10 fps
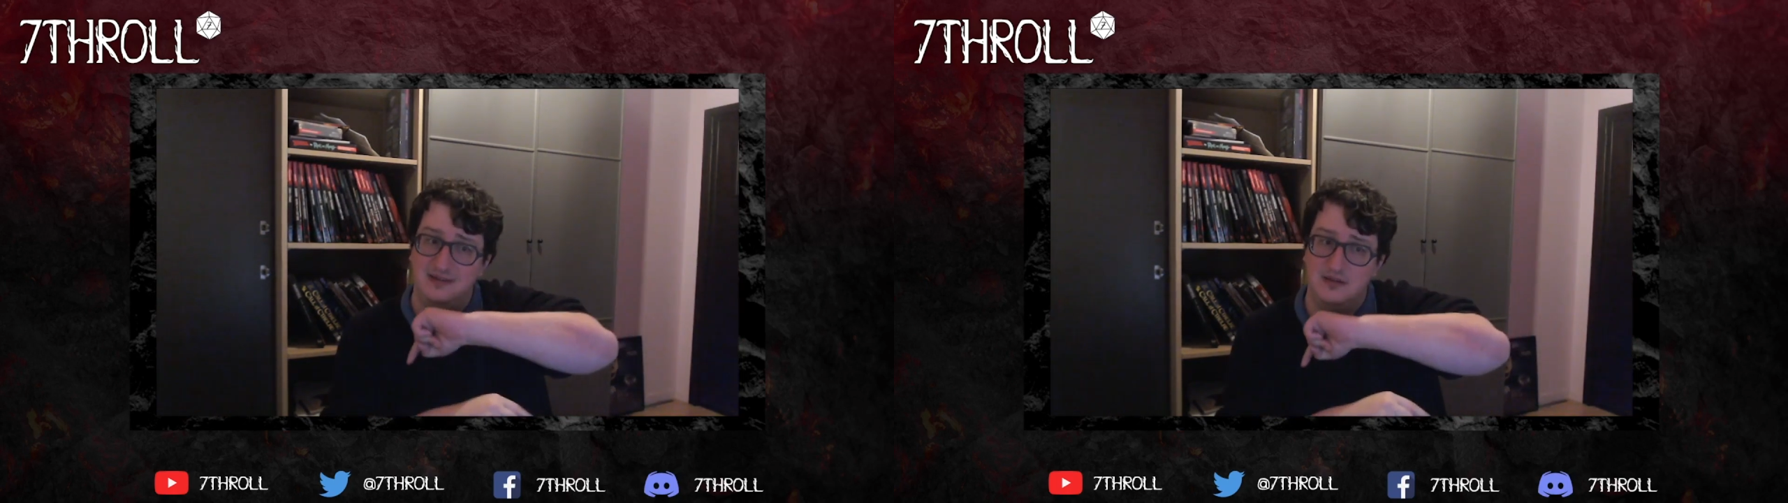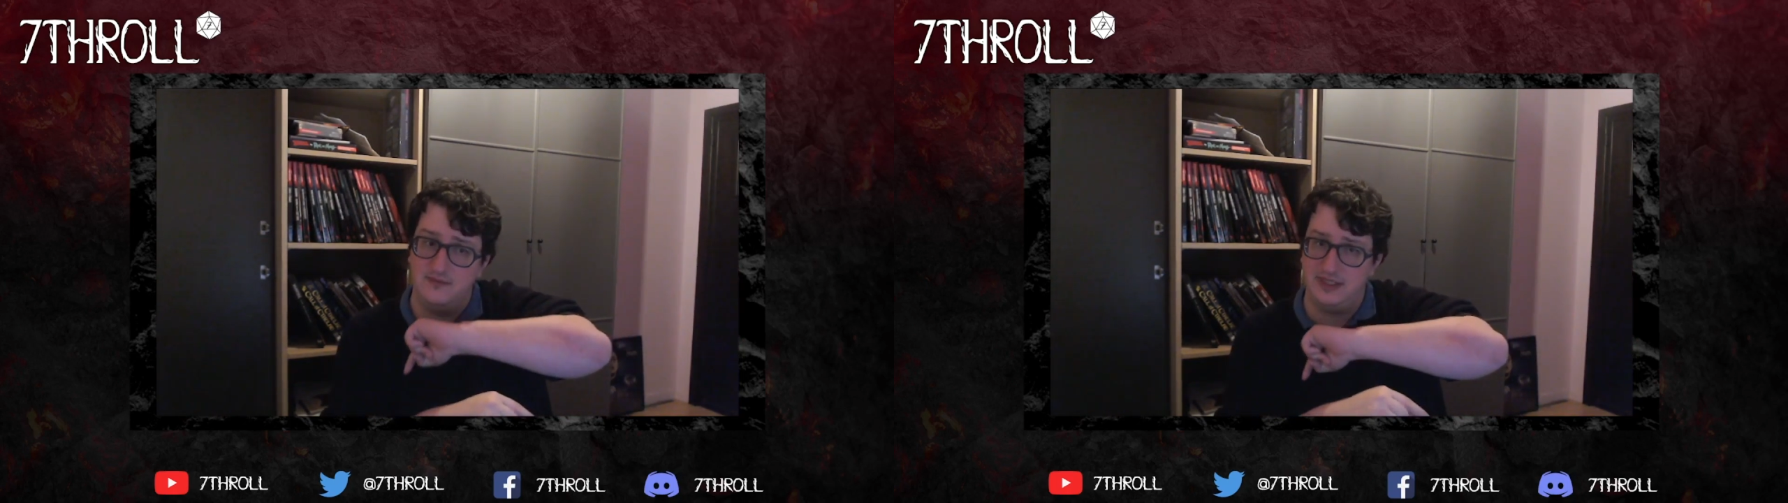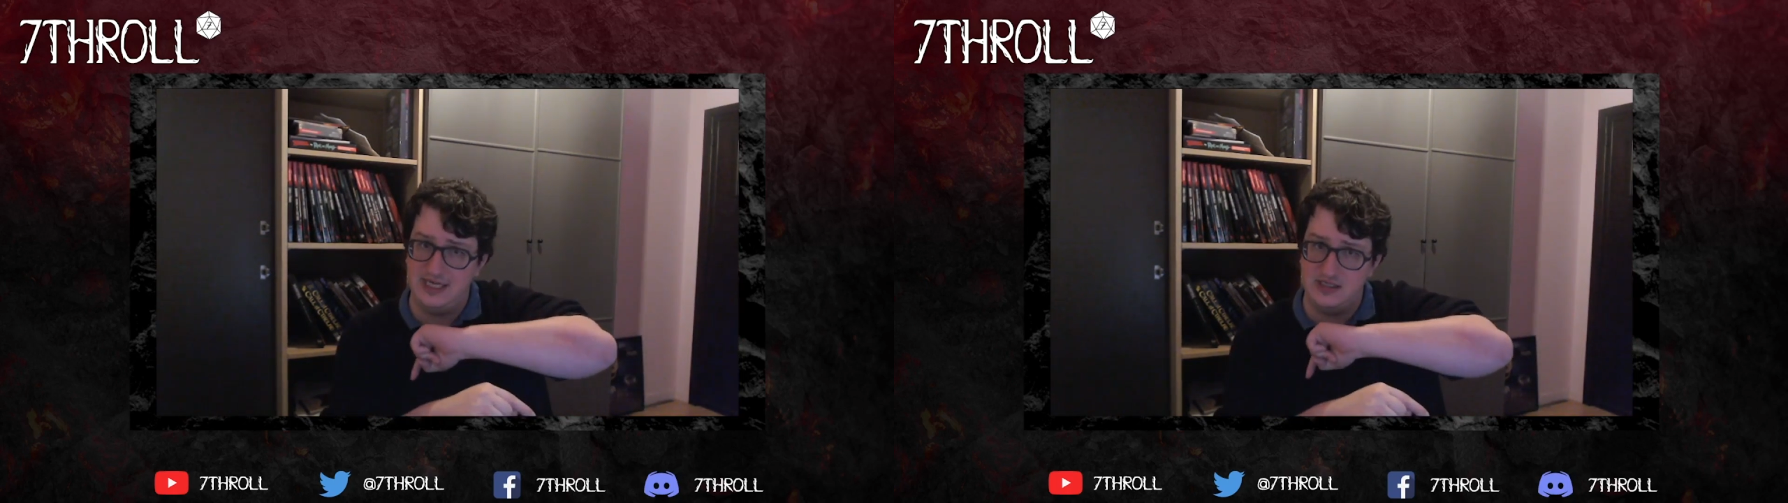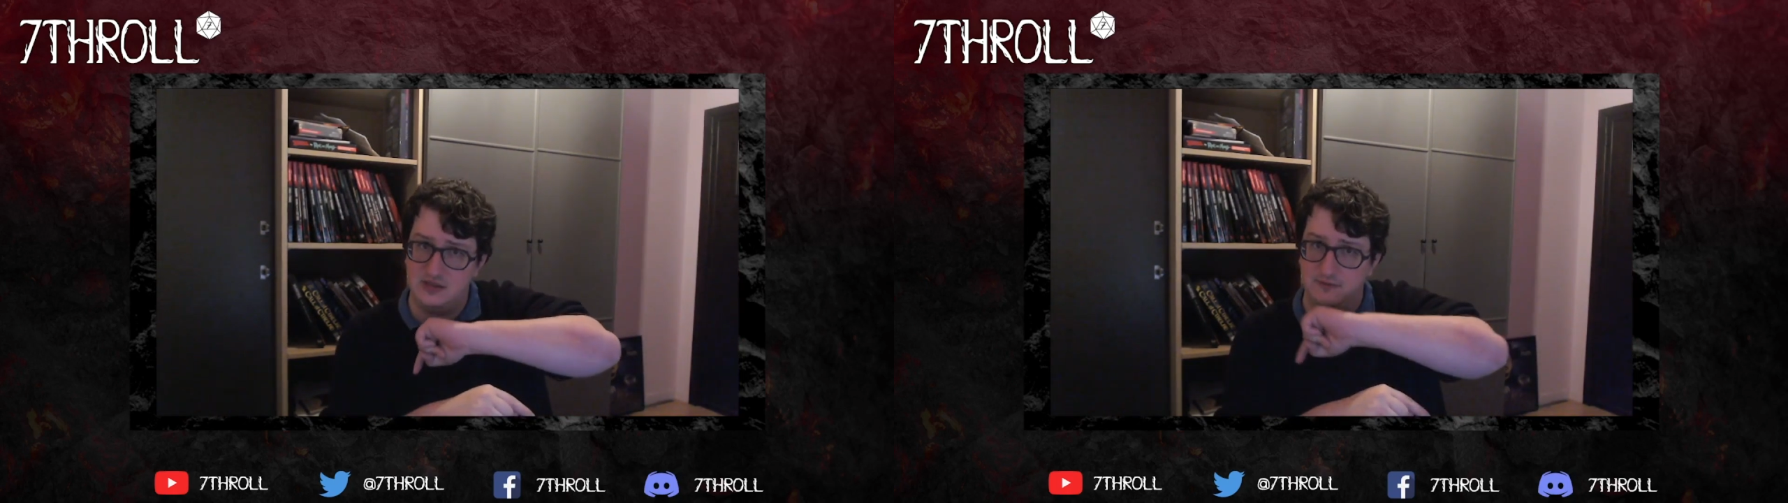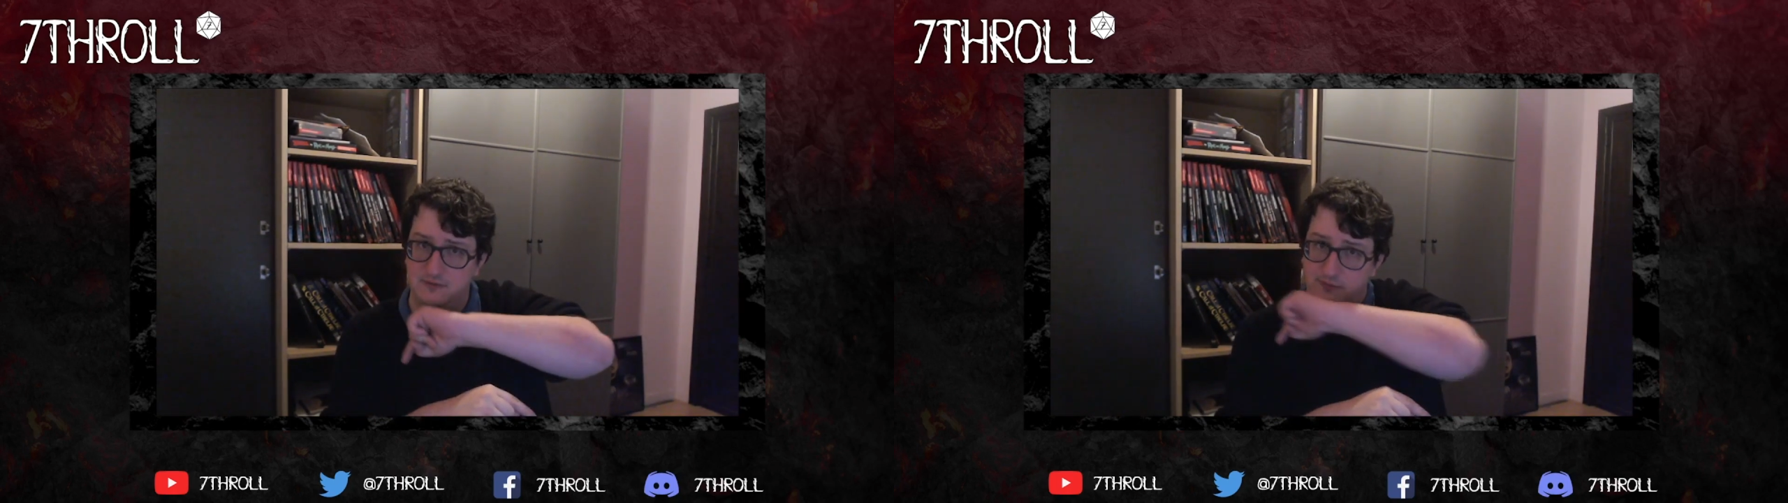
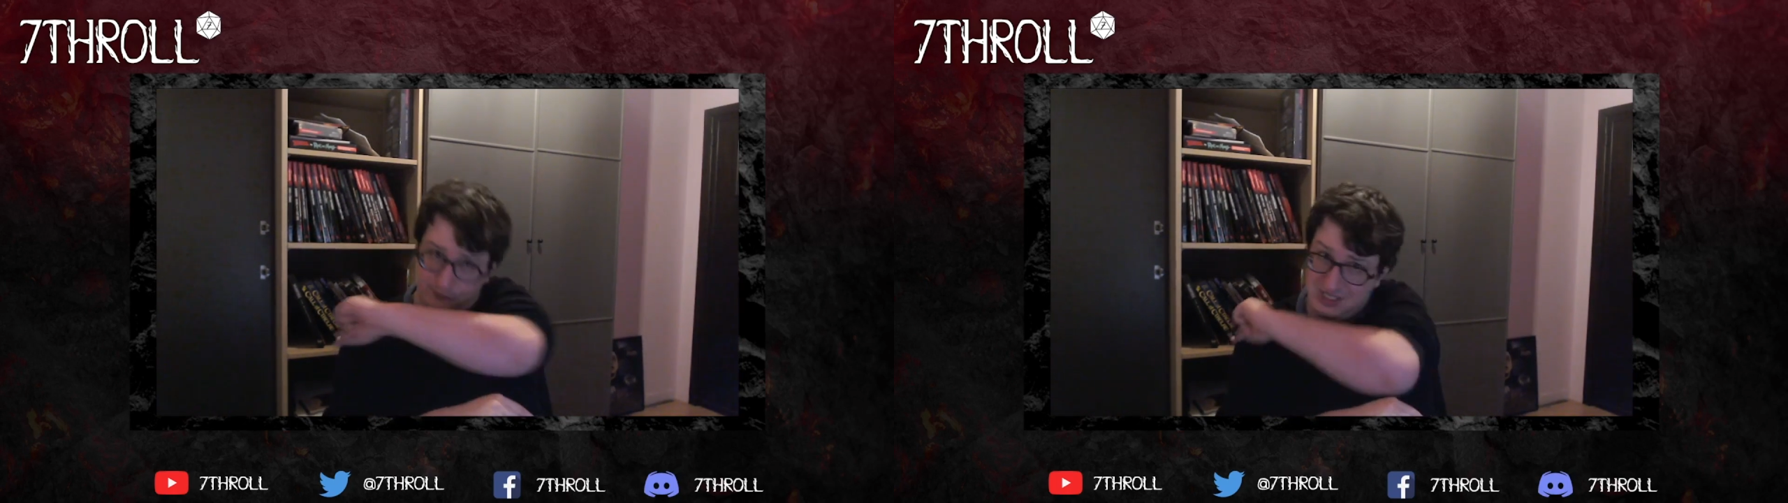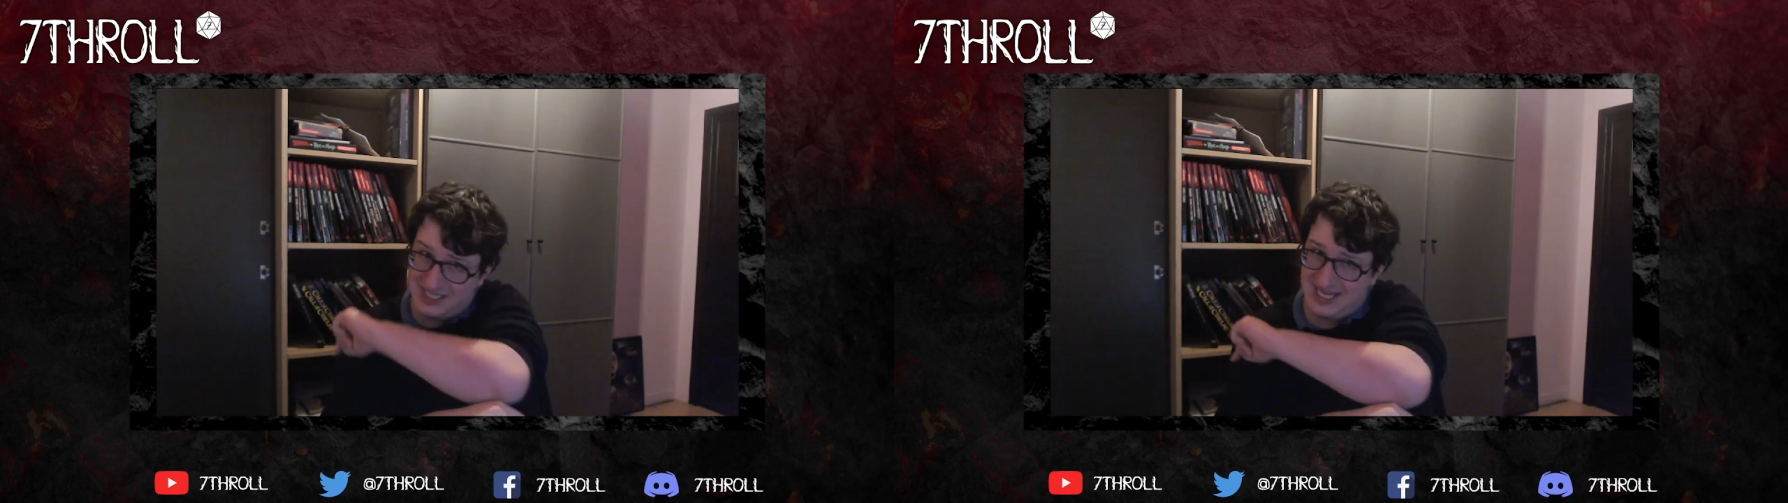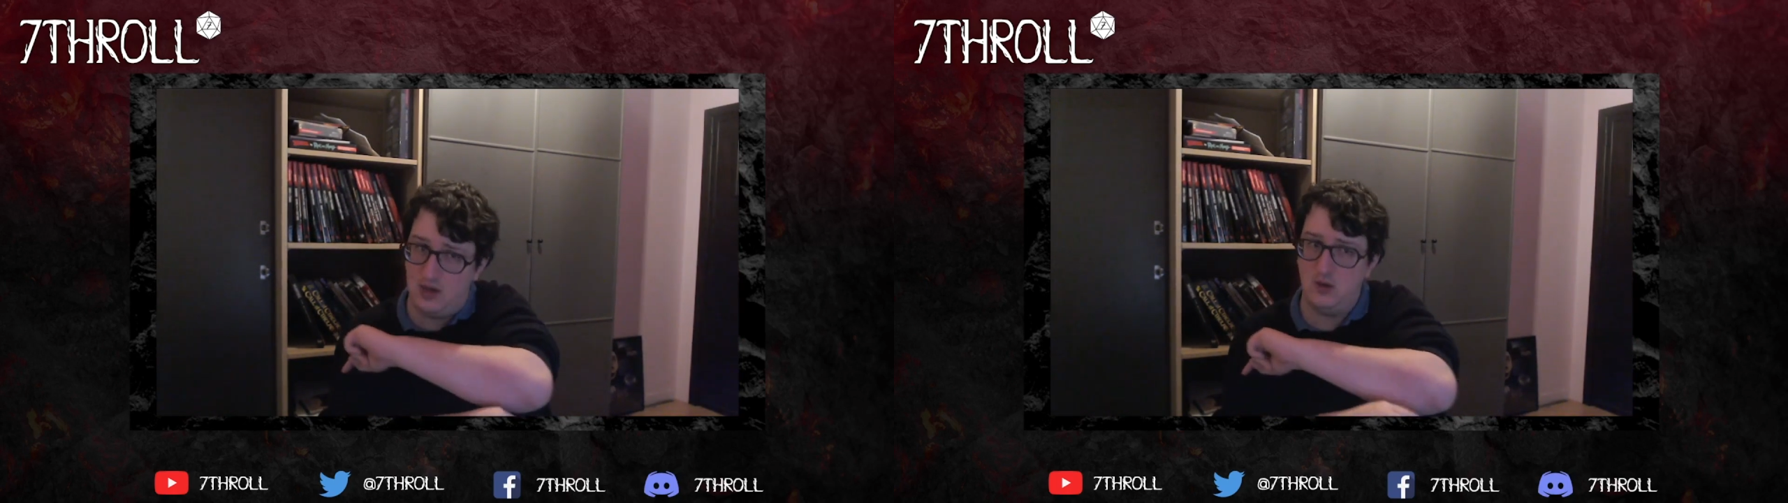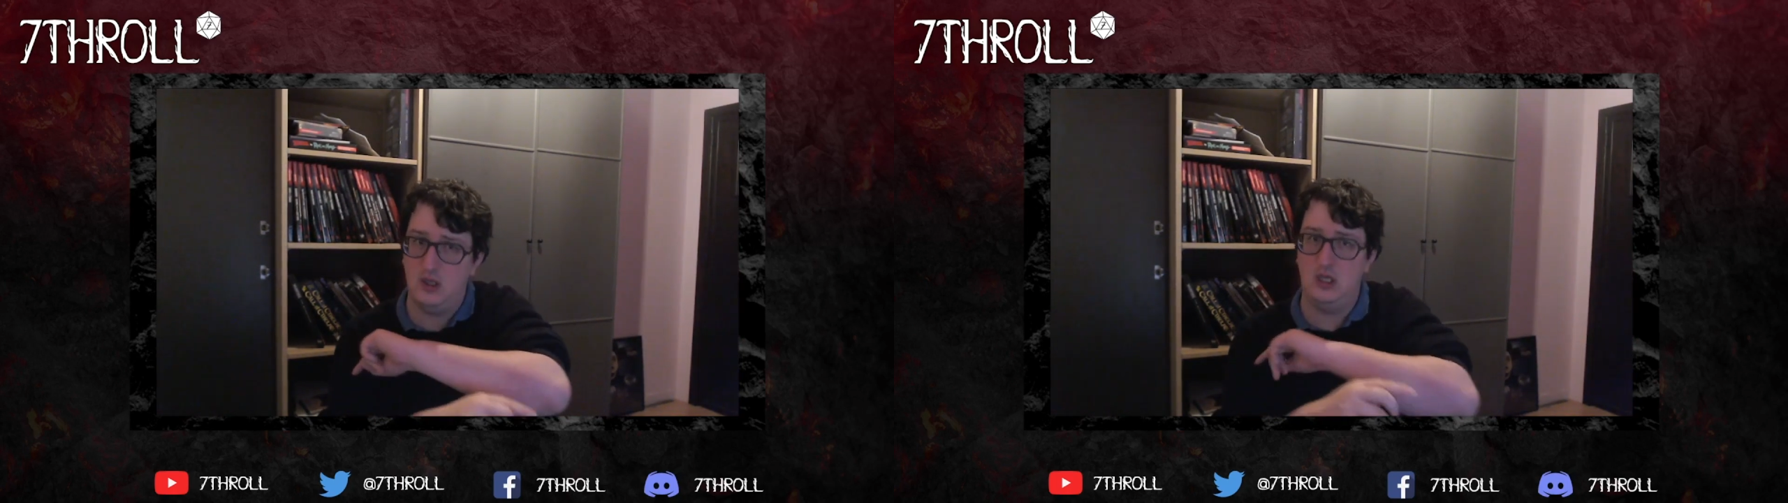invocations for free now.